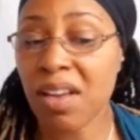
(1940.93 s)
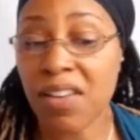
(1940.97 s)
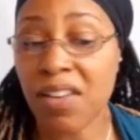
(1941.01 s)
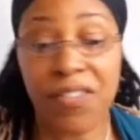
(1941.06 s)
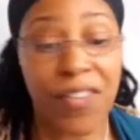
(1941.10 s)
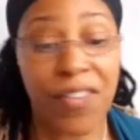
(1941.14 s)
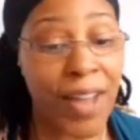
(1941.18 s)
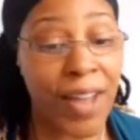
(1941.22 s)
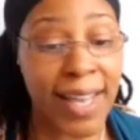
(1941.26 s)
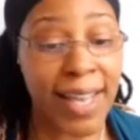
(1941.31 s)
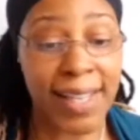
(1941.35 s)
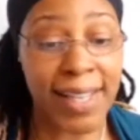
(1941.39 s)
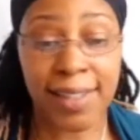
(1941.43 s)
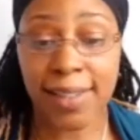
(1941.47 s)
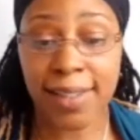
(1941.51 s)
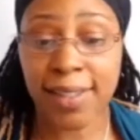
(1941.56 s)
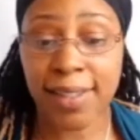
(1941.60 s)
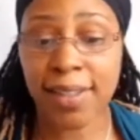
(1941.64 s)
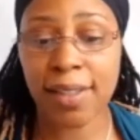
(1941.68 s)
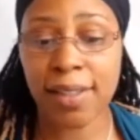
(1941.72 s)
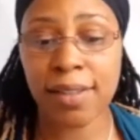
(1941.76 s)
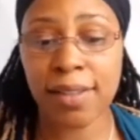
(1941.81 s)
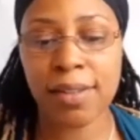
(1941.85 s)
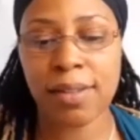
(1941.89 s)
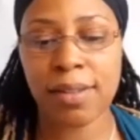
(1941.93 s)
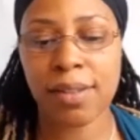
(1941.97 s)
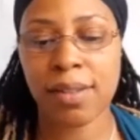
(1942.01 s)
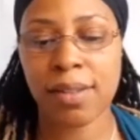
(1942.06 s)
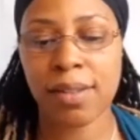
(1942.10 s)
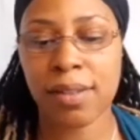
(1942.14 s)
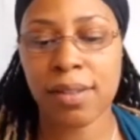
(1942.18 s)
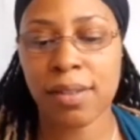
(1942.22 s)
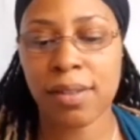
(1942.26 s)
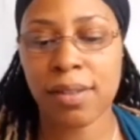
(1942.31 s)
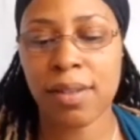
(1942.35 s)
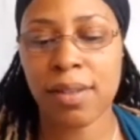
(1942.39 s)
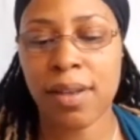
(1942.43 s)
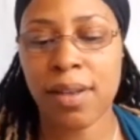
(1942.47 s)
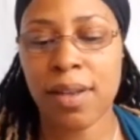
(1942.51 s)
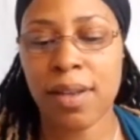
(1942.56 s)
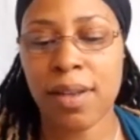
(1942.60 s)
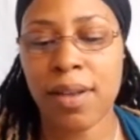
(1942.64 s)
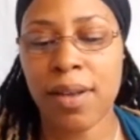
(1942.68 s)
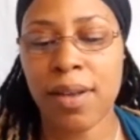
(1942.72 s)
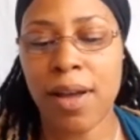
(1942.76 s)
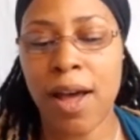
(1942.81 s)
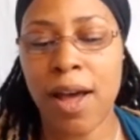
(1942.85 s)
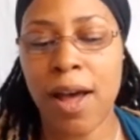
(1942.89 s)
For instance,
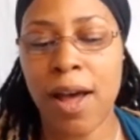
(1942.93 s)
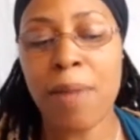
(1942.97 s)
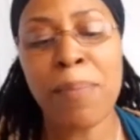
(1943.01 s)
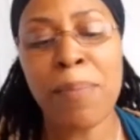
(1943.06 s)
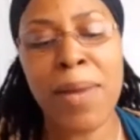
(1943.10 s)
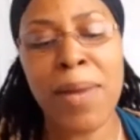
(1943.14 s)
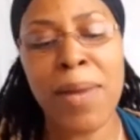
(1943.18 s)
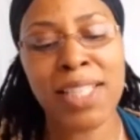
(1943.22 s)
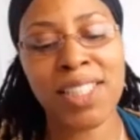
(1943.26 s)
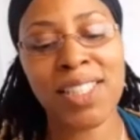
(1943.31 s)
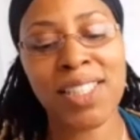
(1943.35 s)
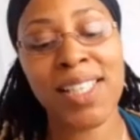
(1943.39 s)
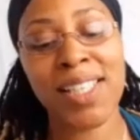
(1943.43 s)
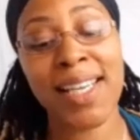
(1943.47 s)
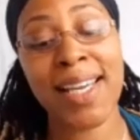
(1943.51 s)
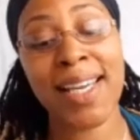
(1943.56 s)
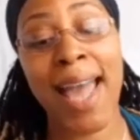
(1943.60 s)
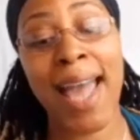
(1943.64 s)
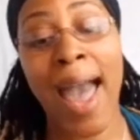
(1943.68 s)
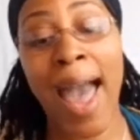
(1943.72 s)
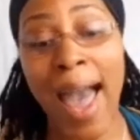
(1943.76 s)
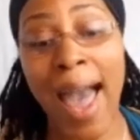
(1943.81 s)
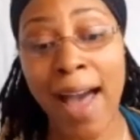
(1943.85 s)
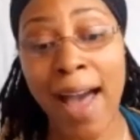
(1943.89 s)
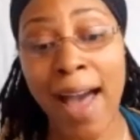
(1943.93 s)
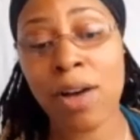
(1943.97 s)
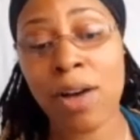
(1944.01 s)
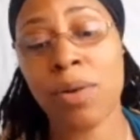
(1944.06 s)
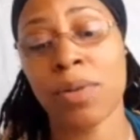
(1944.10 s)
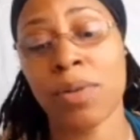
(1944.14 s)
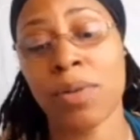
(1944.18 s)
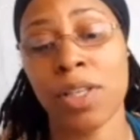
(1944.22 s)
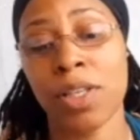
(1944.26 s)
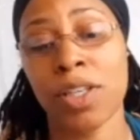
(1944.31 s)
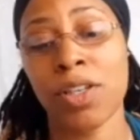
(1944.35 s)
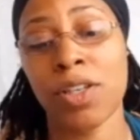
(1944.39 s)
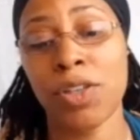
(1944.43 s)
imagining how